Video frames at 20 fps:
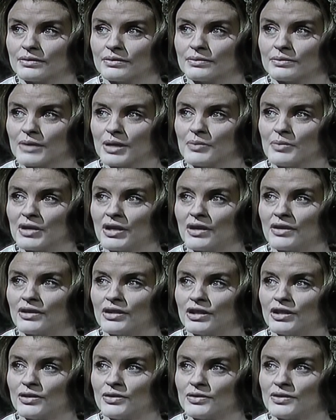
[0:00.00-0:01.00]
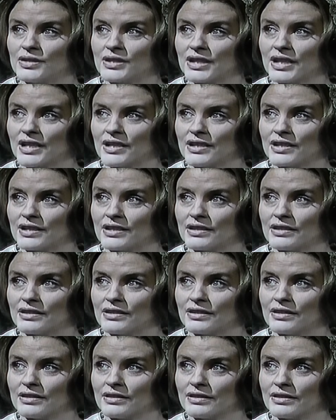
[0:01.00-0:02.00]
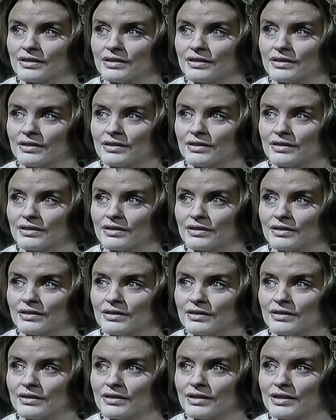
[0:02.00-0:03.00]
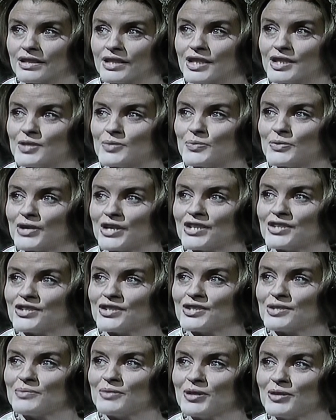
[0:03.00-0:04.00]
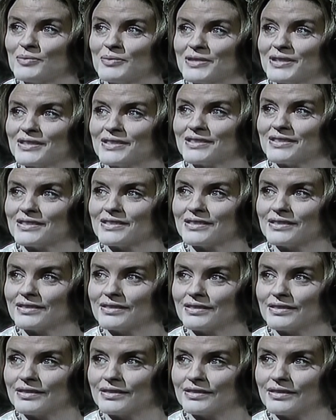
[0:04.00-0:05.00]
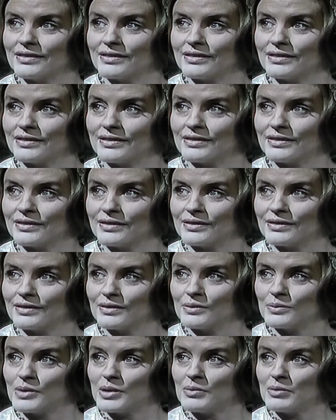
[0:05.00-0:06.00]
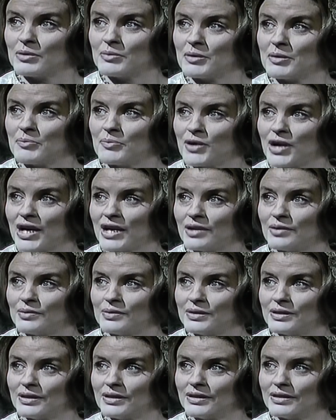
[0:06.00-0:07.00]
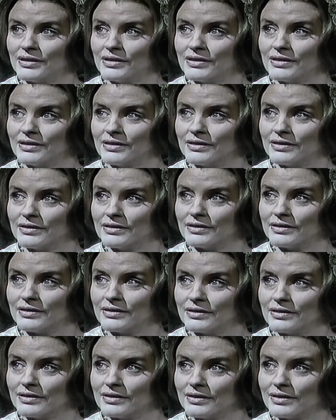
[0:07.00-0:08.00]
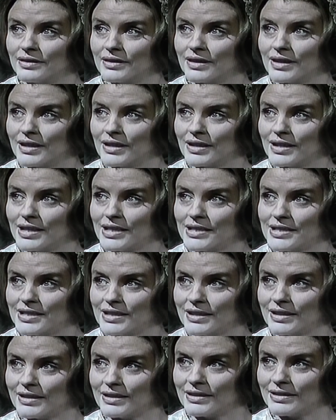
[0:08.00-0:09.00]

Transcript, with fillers: when we are alone together in these precious moments? We will be Branwell and Lydia.